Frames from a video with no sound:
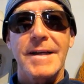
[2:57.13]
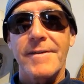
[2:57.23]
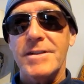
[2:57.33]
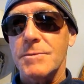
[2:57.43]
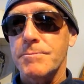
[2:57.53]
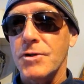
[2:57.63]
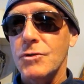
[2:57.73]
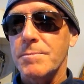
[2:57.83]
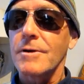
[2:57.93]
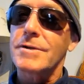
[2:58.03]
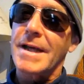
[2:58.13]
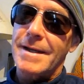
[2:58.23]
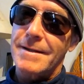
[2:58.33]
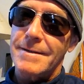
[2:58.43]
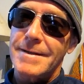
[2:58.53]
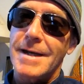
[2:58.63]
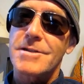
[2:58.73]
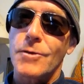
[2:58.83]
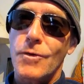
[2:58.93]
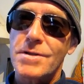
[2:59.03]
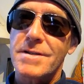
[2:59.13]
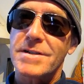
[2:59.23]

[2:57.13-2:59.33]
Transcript: Having to poop? Okay, that's a horse